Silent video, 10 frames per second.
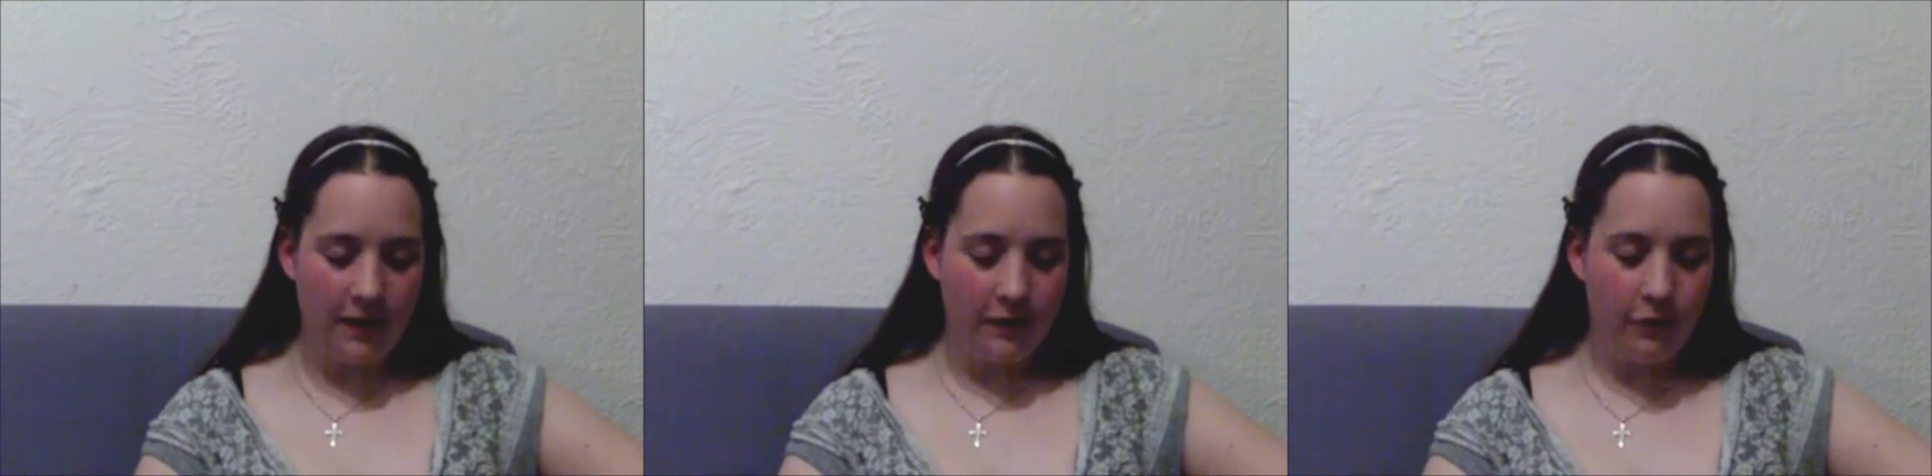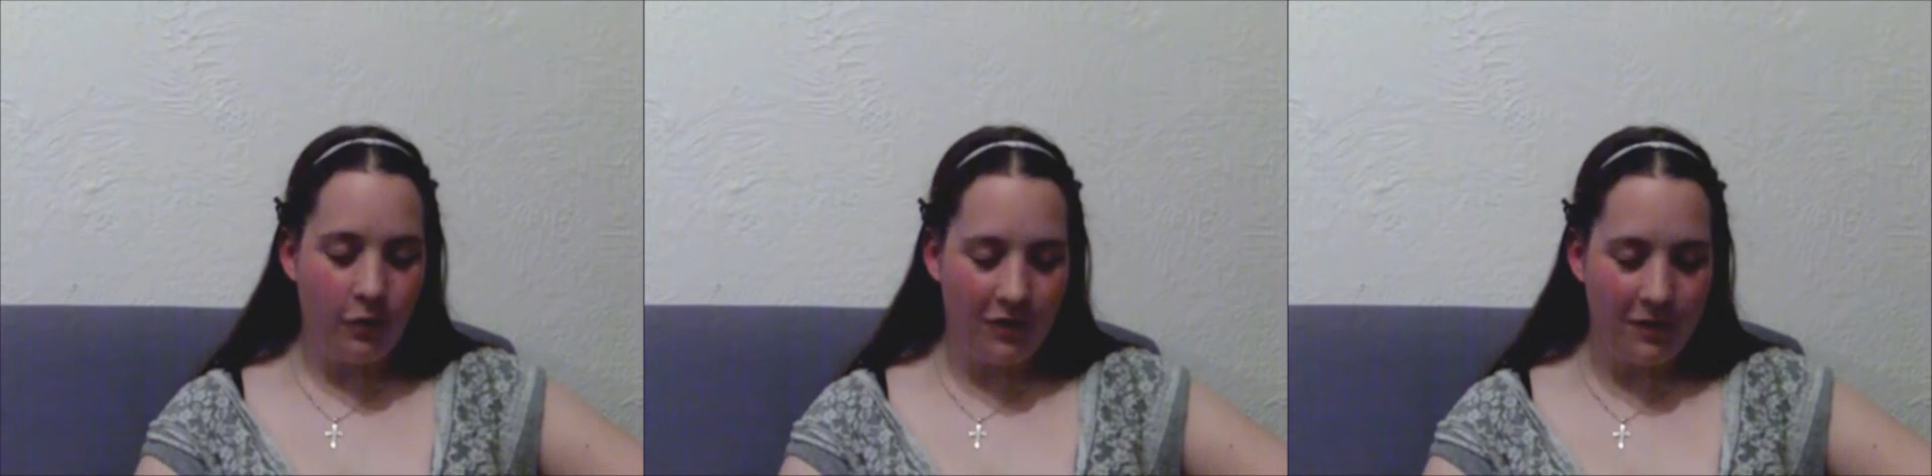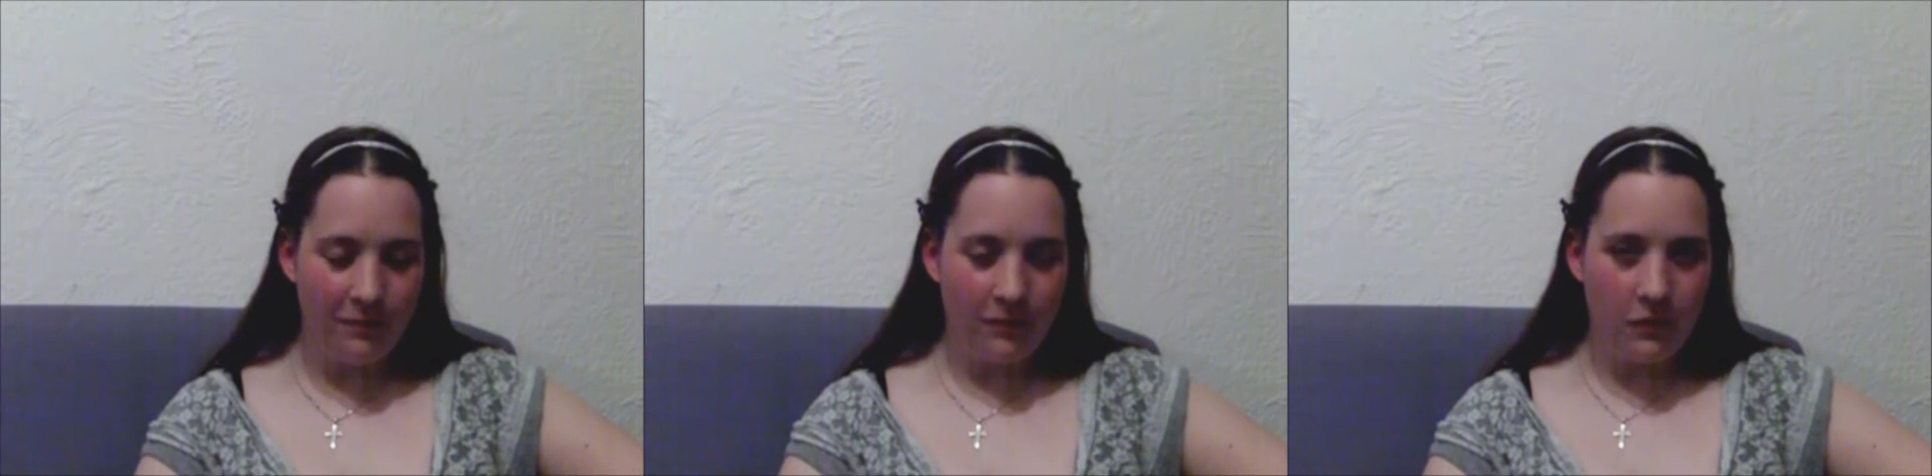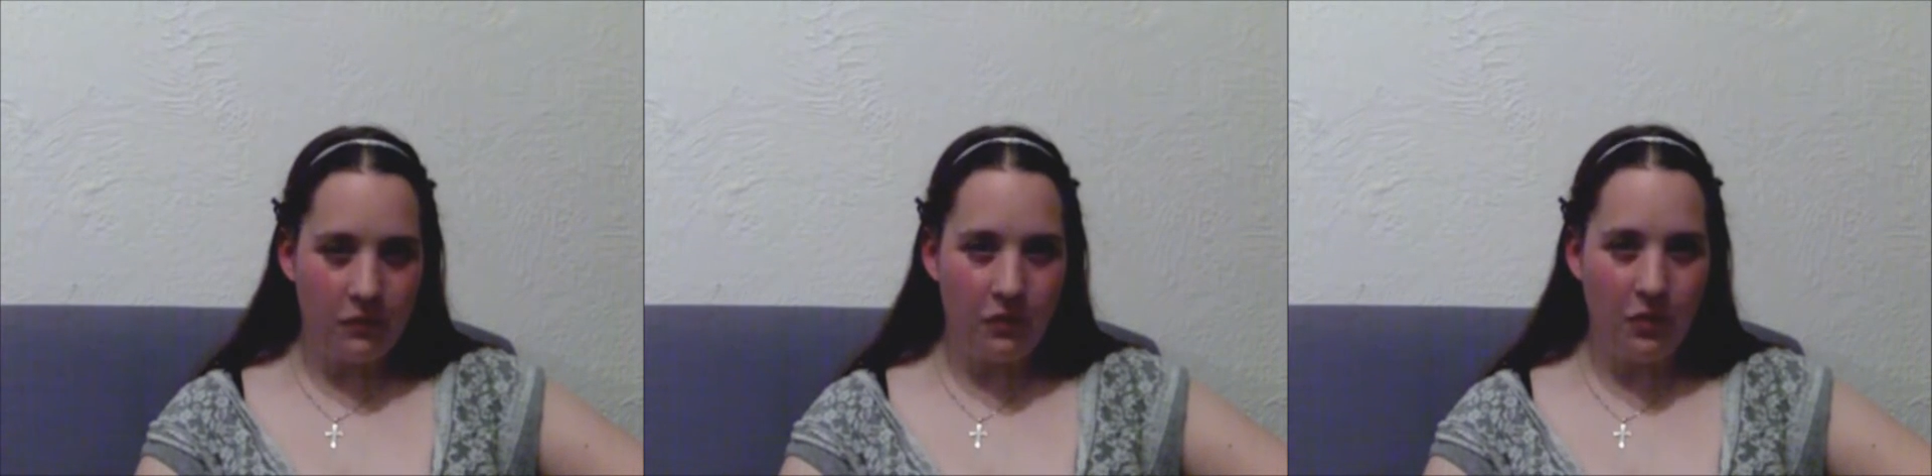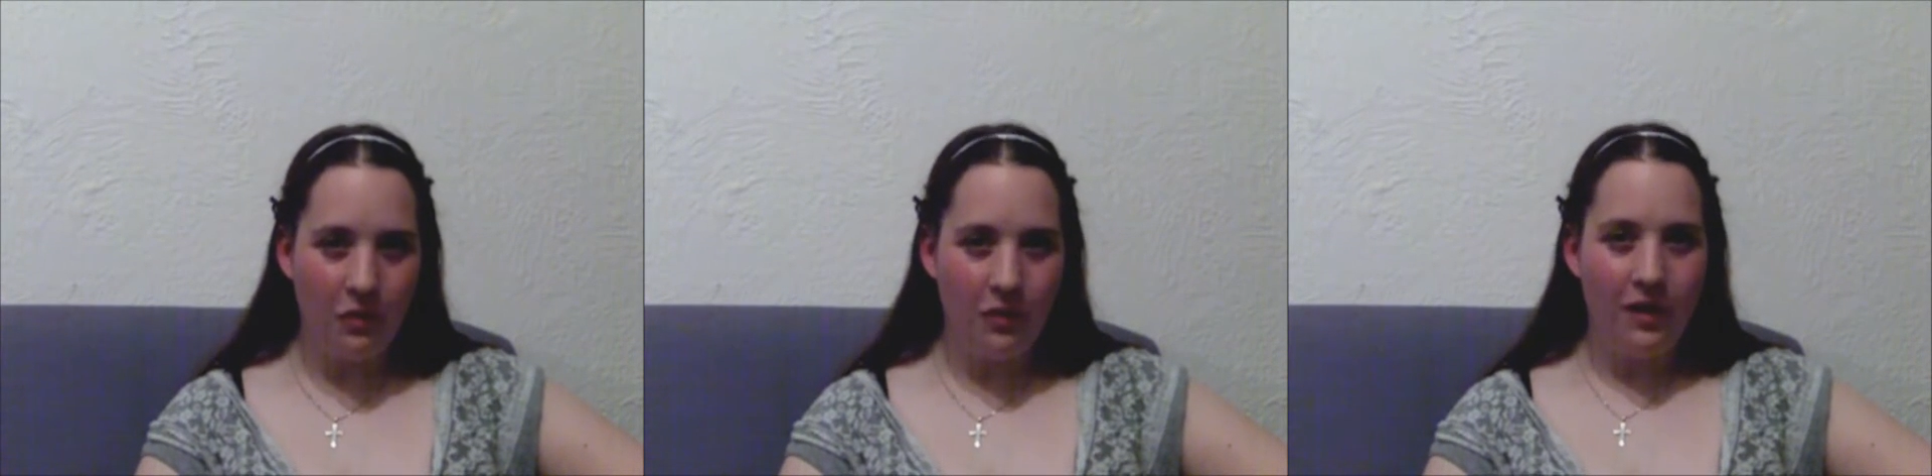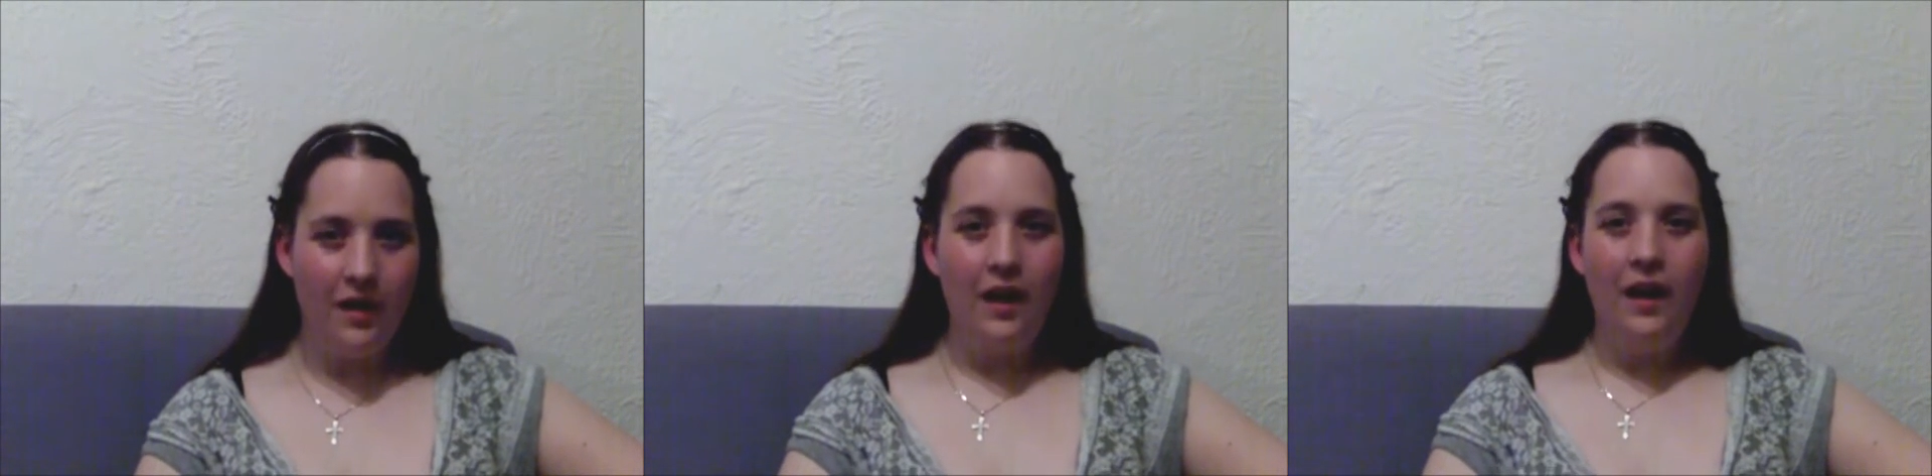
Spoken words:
a forum for